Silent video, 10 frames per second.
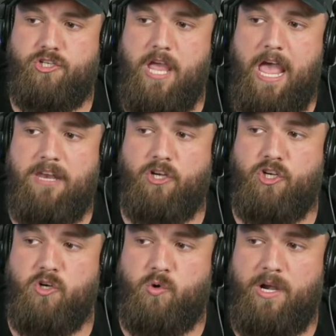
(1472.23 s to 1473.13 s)
End of
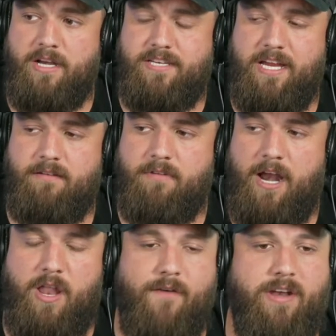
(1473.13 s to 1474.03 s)
June 2019. I
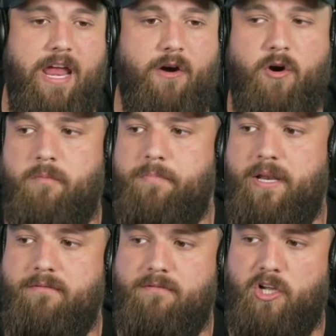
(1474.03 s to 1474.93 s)
don't have an arrow,
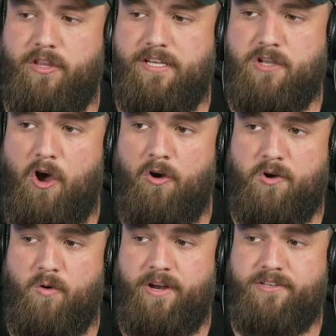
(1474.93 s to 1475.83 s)
but look at this.
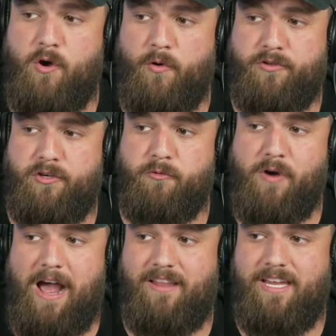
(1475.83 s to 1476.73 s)
Altcoins, Total 2,
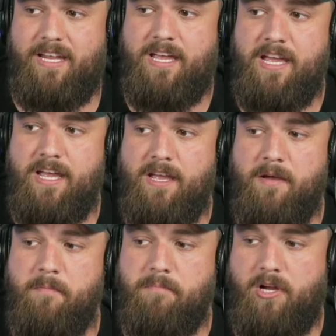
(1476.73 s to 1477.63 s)
rallying,
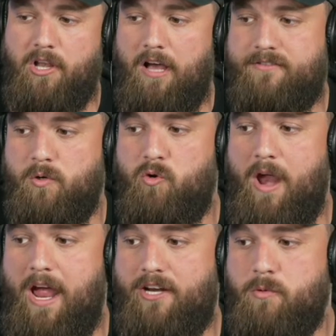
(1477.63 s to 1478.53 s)
also
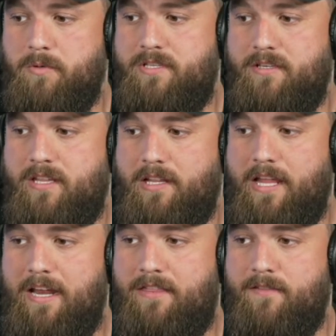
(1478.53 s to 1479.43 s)
crashed. What was the
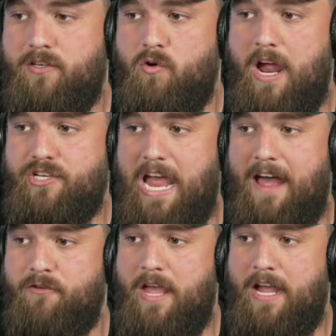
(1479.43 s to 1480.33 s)
length of this crash?
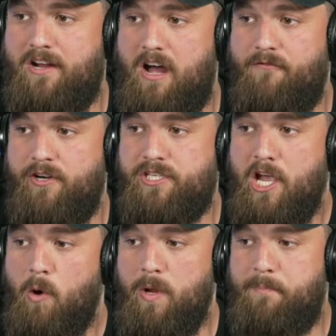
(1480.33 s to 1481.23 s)
After that conference,
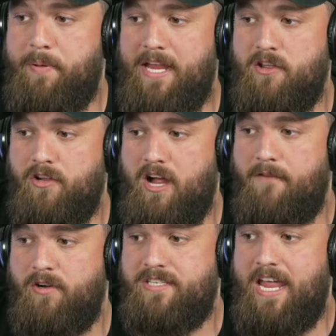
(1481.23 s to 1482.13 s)
we peaked on the
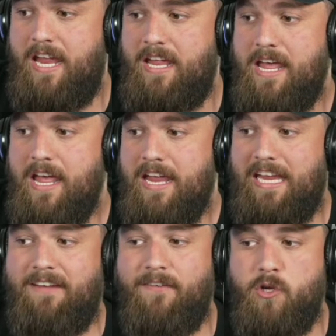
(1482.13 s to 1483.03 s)
conference day.
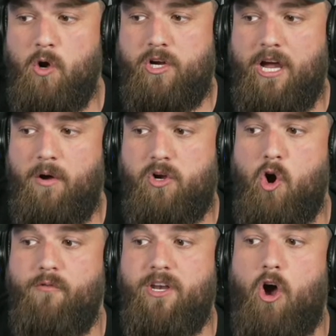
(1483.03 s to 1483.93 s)
Even if you don't count
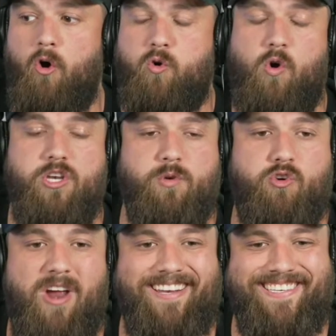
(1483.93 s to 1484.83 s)
COVID, altcoins would
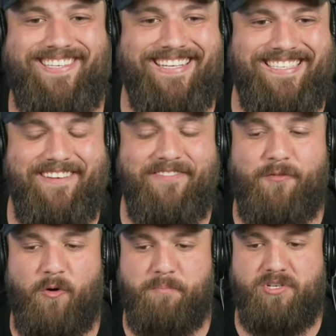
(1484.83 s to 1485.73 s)
crash
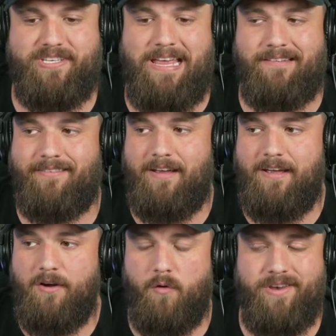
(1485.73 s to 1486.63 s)
64%
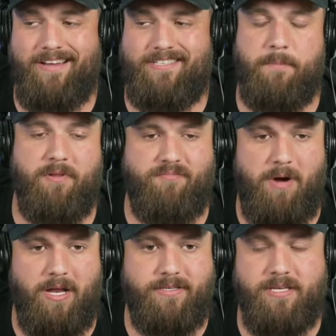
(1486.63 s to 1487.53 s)
over the next couple of
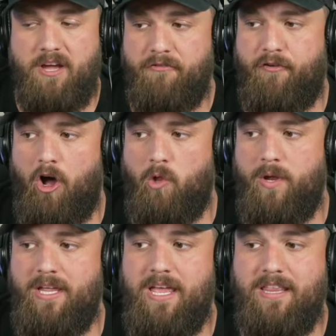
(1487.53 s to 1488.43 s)
months
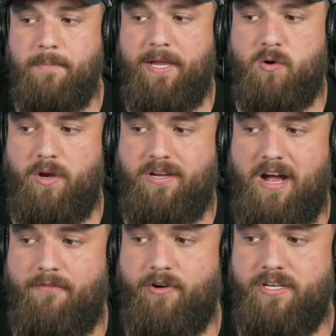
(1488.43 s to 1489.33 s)
following the Bitcoin
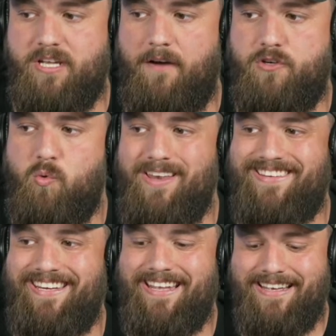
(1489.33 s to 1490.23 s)
conference of
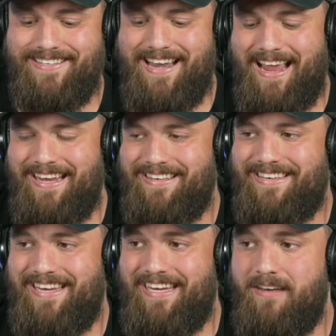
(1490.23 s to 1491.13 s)
2019.
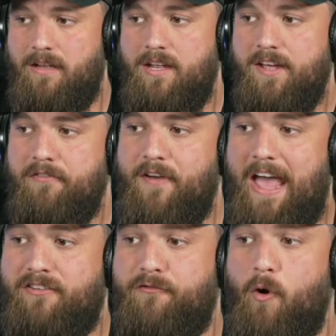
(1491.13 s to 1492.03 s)
Fast
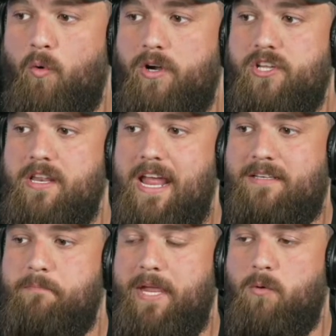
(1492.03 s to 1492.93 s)
forward to the next big one.
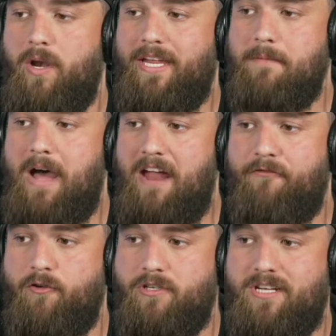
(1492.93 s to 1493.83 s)
Again, my first
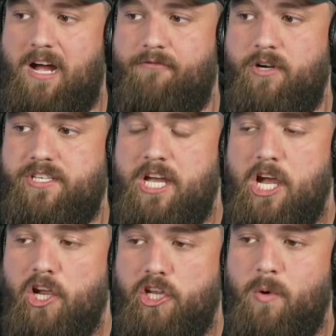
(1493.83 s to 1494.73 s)
conference. You
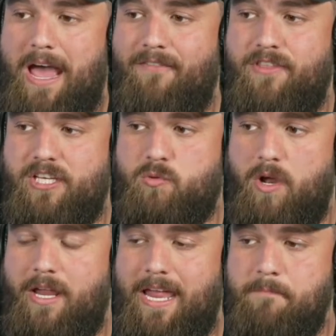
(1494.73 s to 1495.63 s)
have this one.
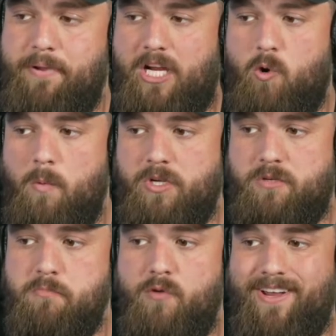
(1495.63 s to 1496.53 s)
It was moving up
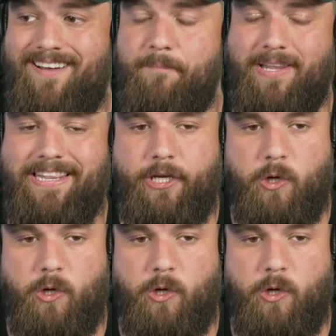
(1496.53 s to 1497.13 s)
a little bit,